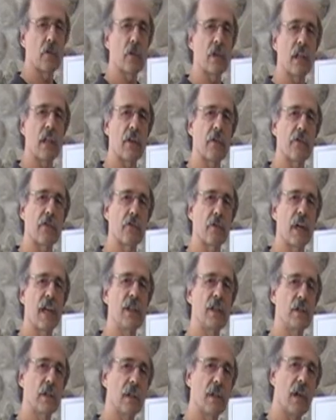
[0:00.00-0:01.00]
good
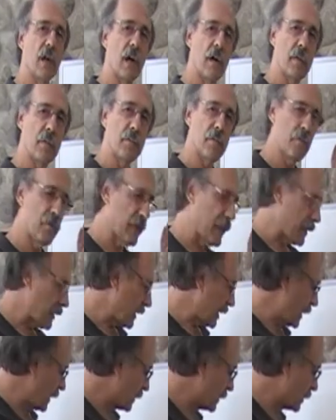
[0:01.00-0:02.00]
illustration of
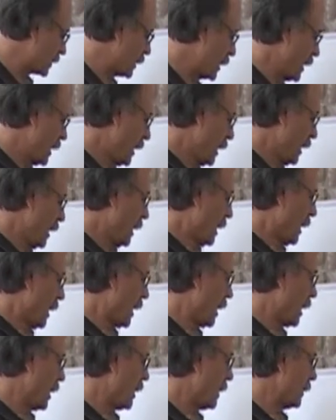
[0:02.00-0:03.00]
various.
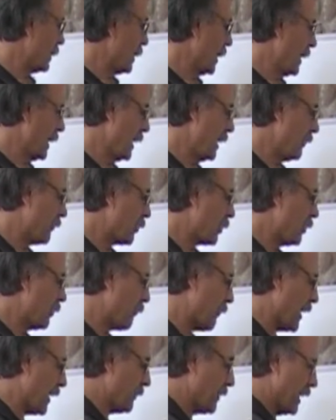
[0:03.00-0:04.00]
It's a good
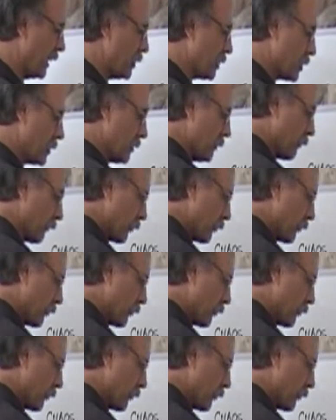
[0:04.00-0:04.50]
foundation